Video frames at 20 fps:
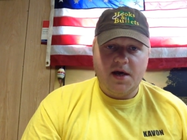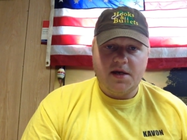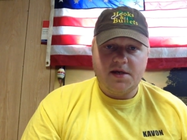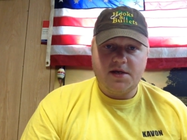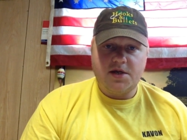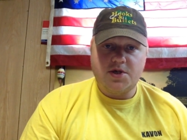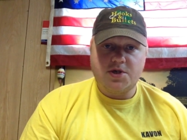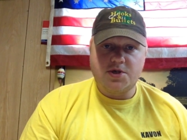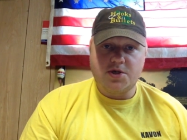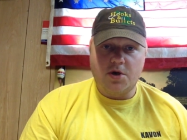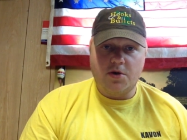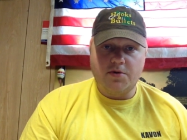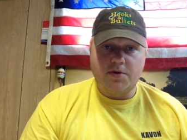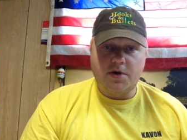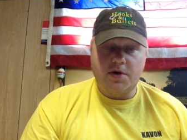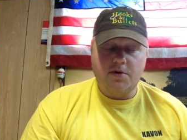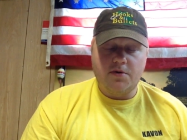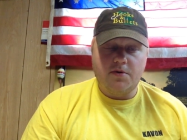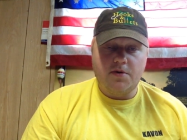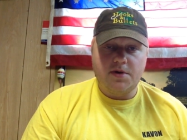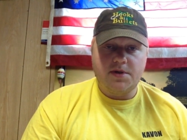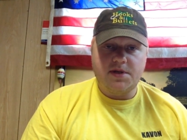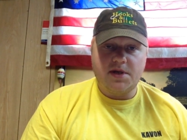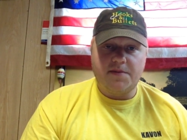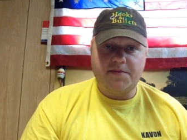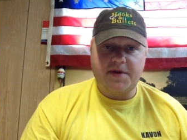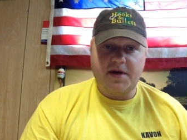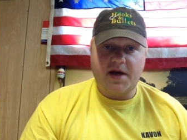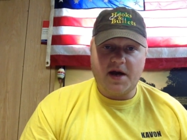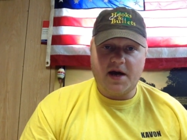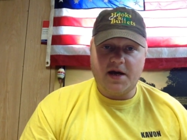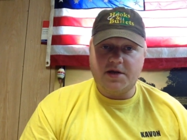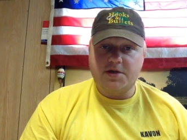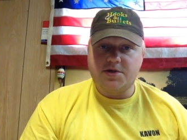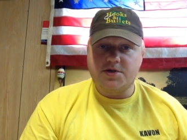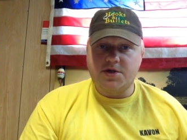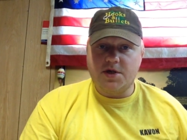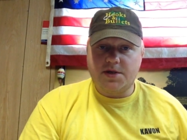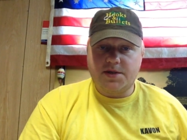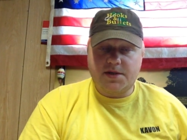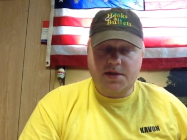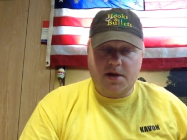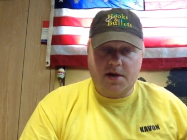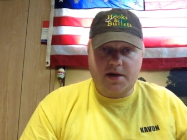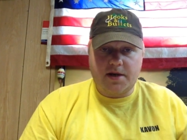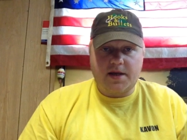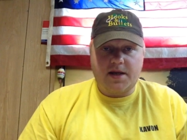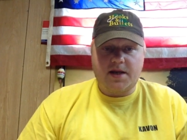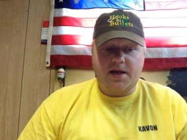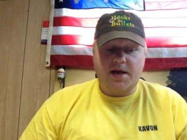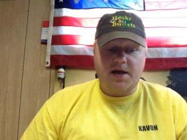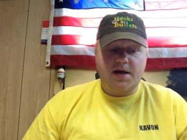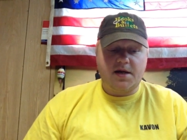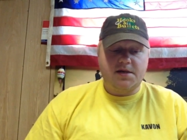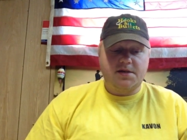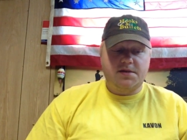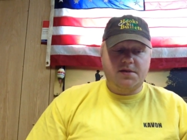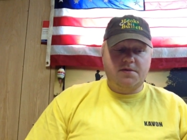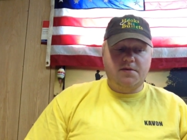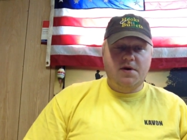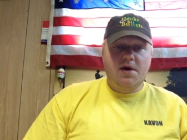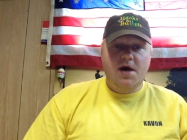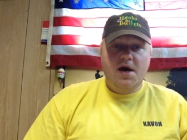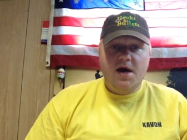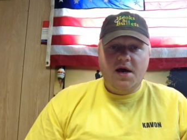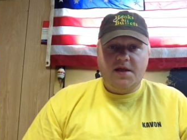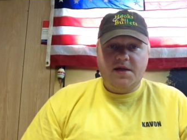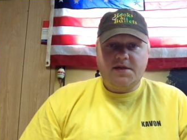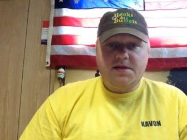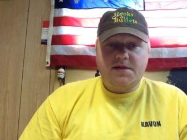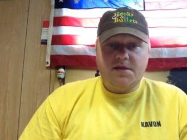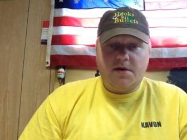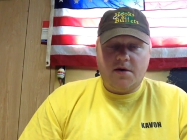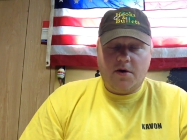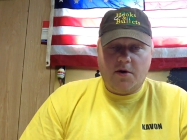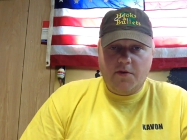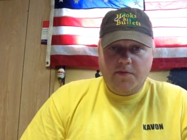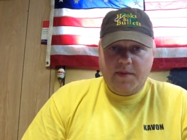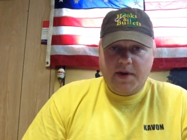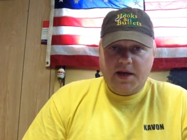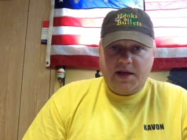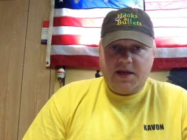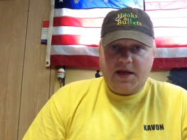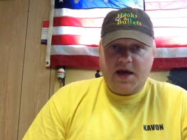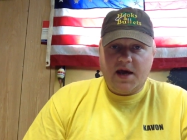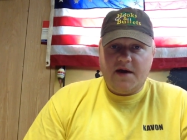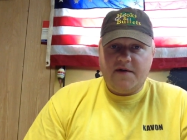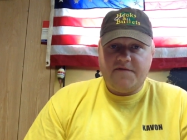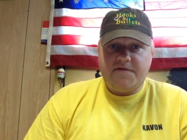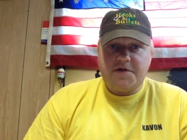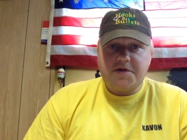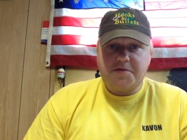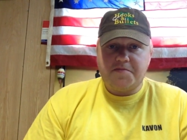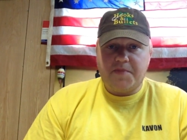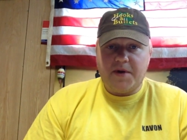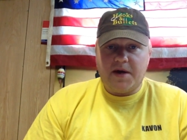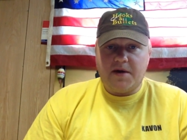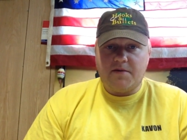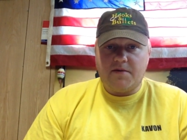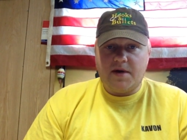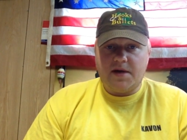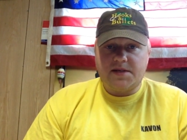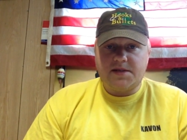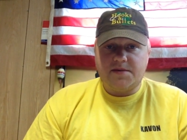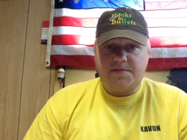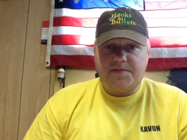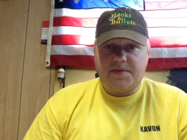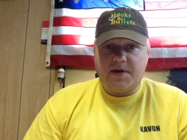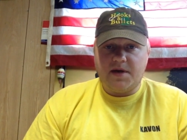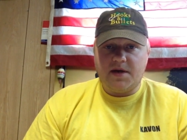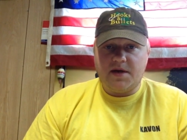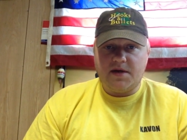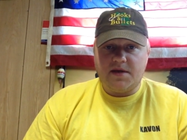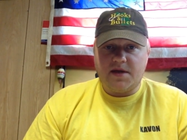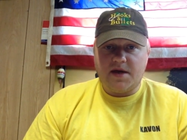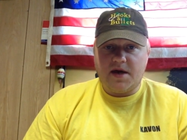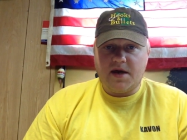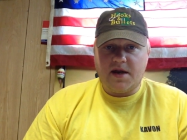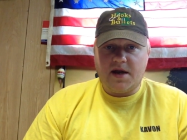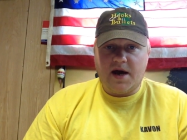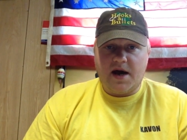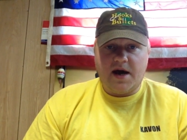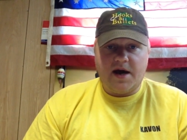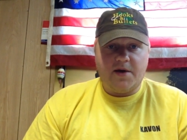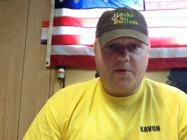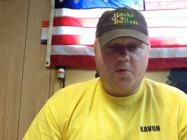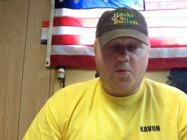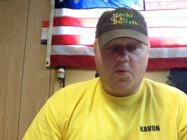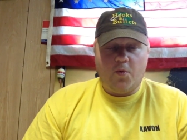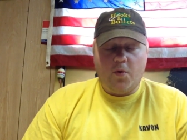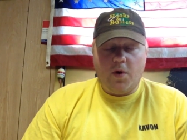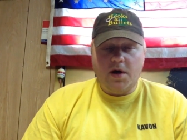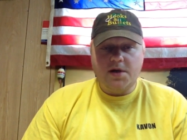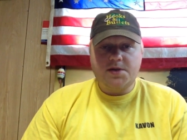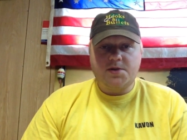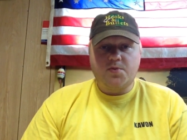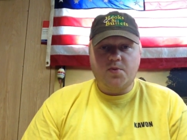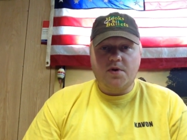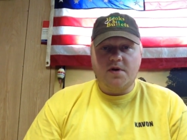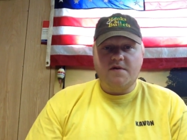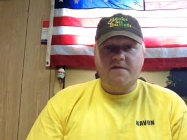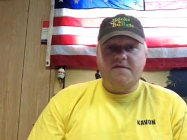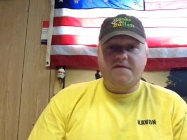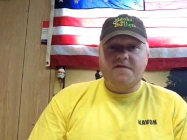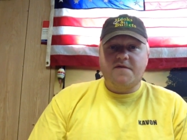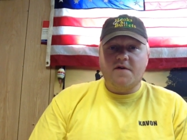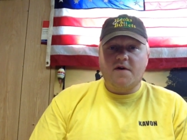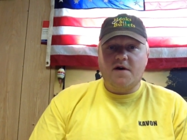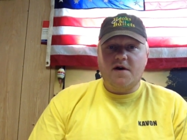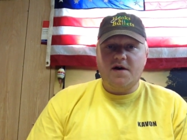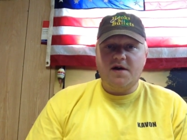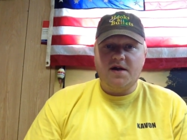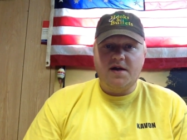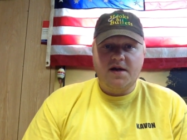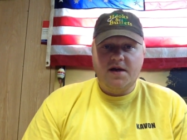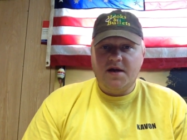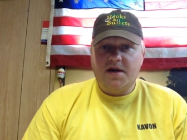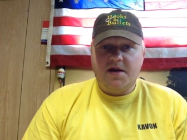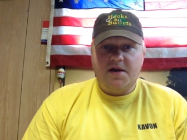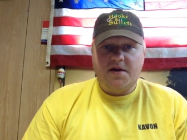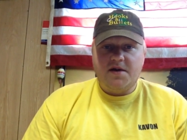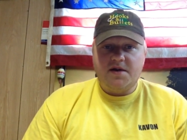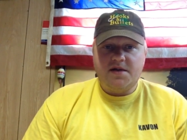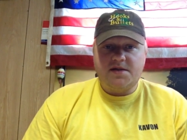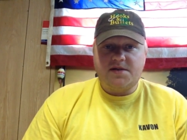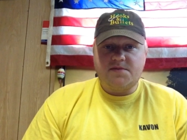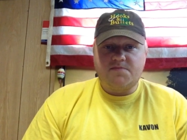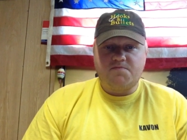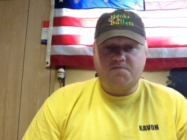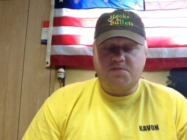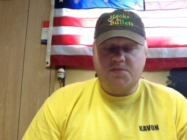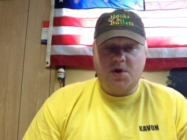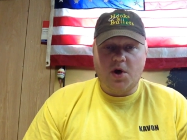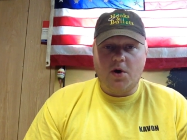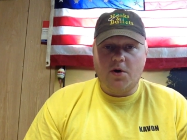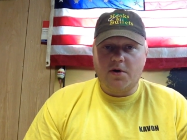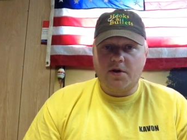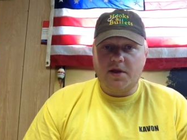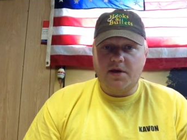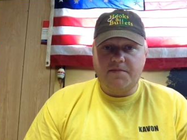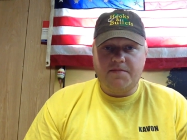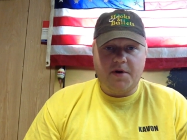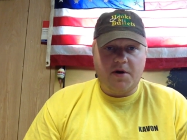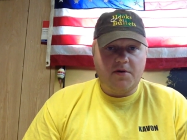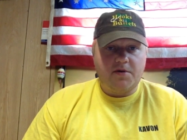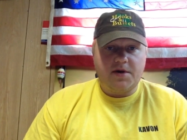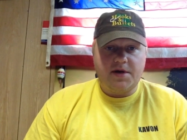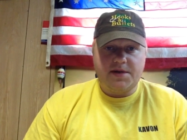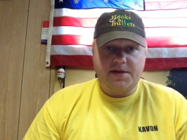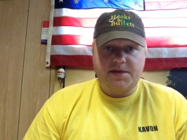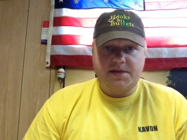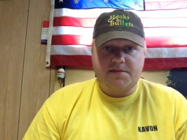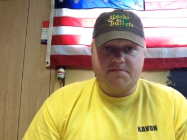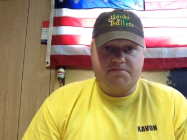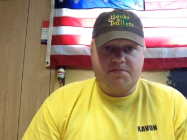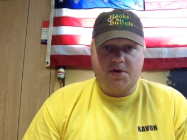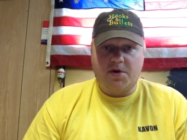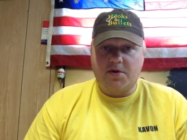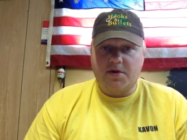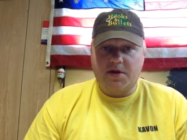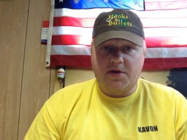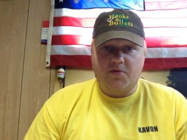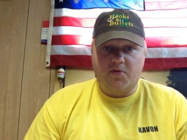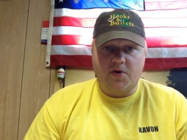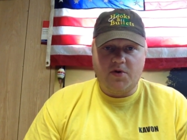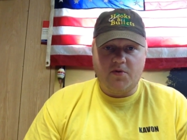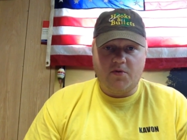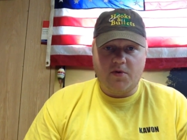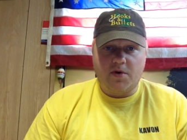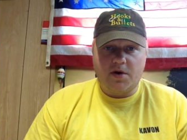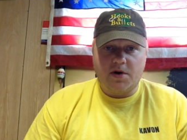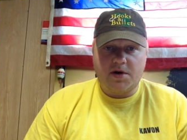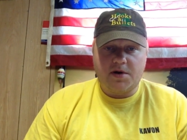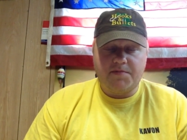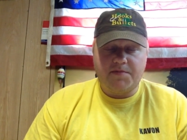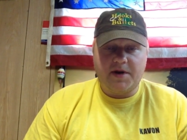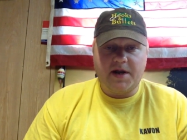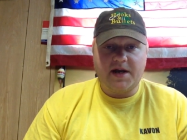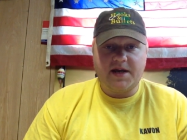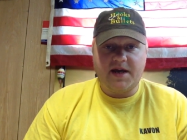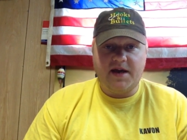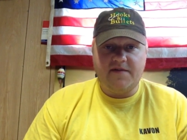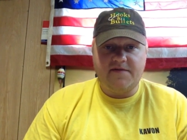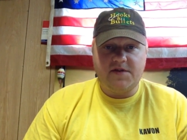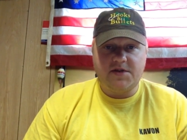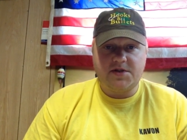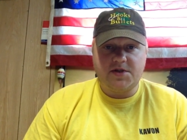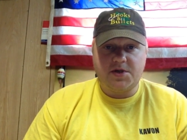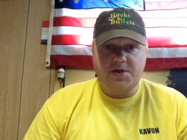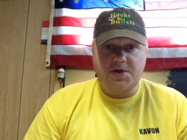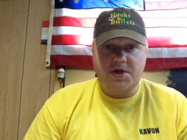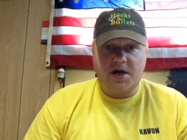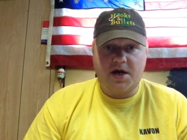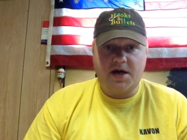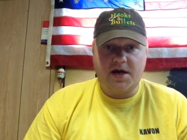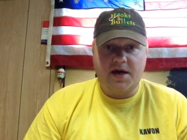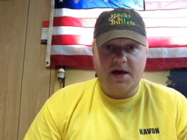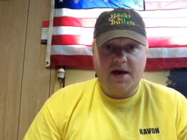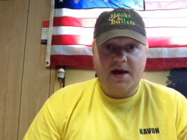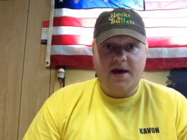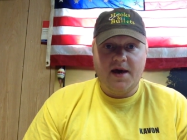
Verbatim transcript: to show you something I just started getting onto. This is a homemade catfish bait recipe that I once would have thought is totally bogus, totally wouldn't work, but I gave this a shot,